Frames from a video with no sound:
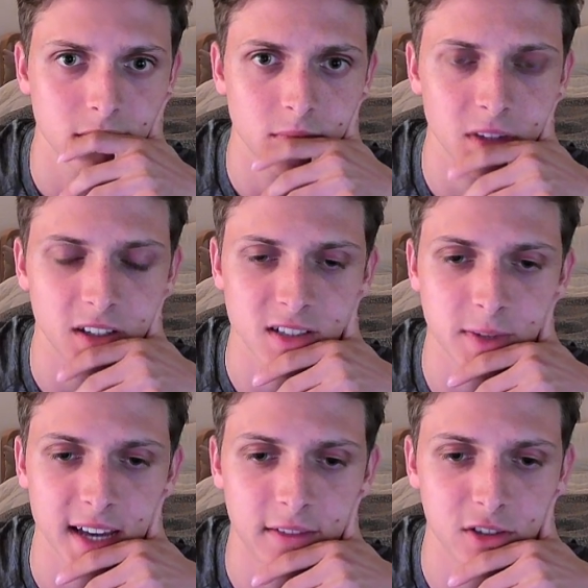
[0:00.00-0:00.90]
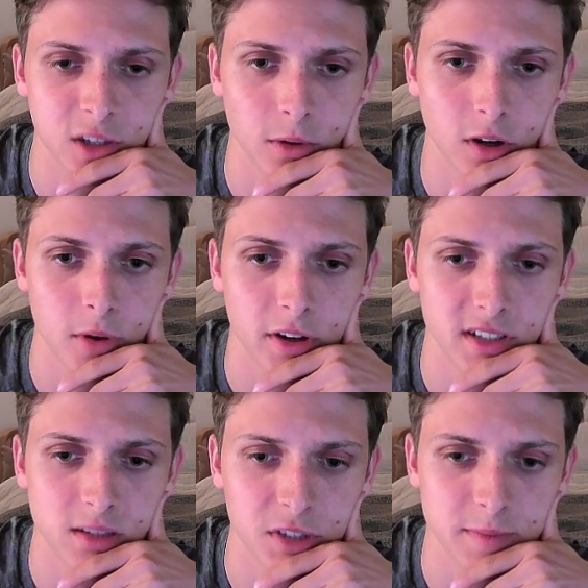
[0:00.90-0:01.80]
because we have to show our opponent
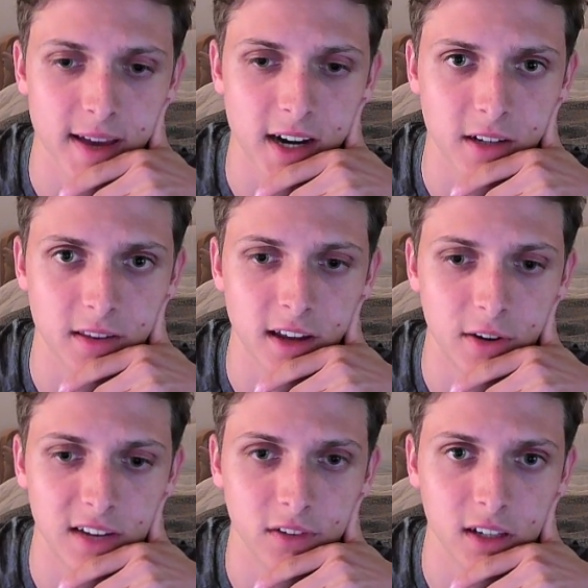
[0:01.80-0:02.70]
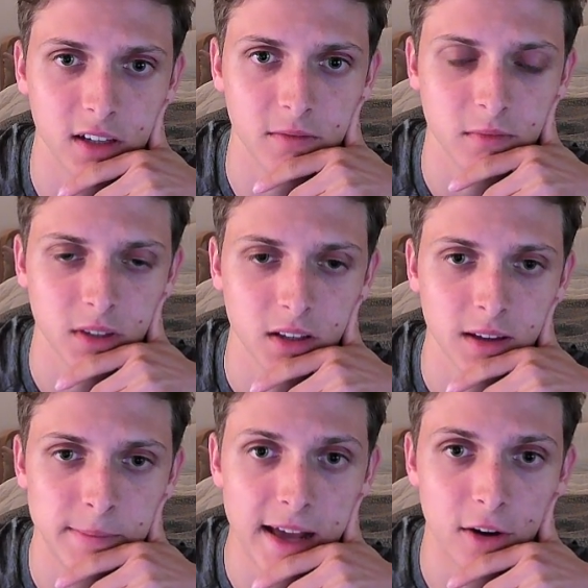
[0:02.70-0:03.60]
some respect. They are definitely
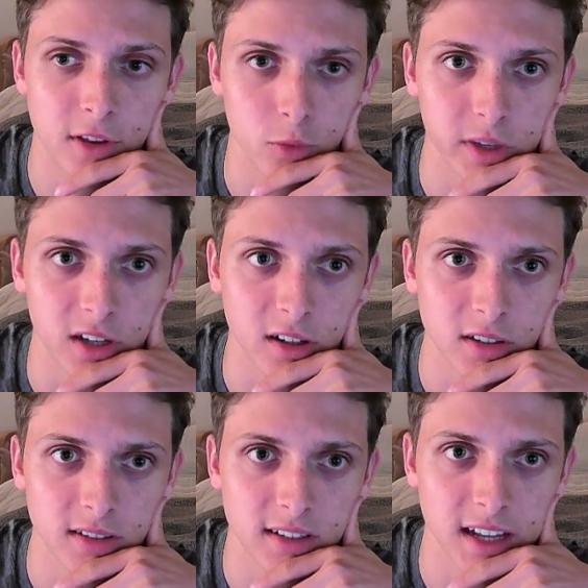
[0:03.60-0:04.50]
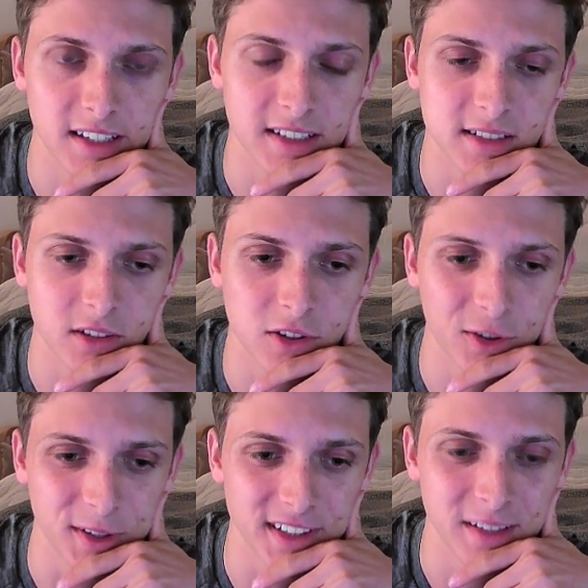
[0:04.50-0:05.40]
better than we are, at least
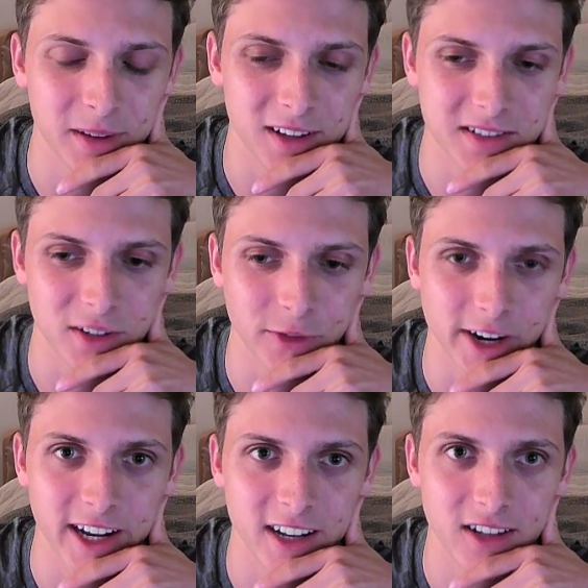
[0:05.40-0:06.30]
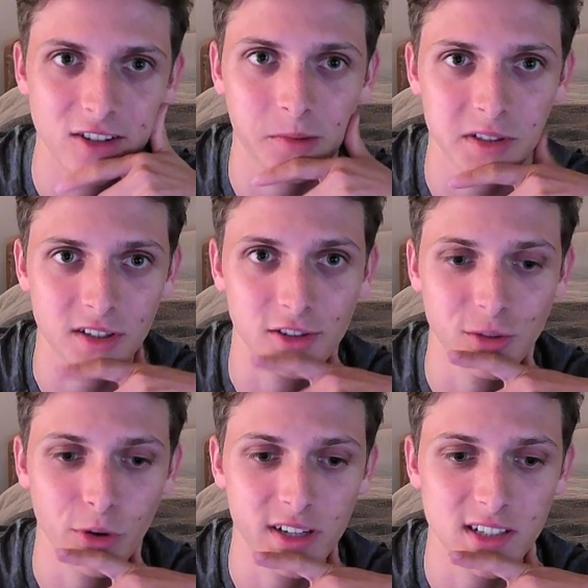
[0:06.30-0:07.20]
currently, because they're rated almost 100
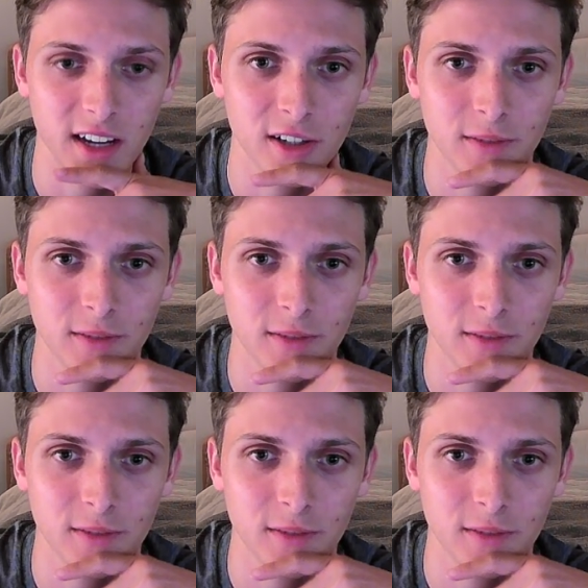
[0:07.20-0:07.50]
points higher.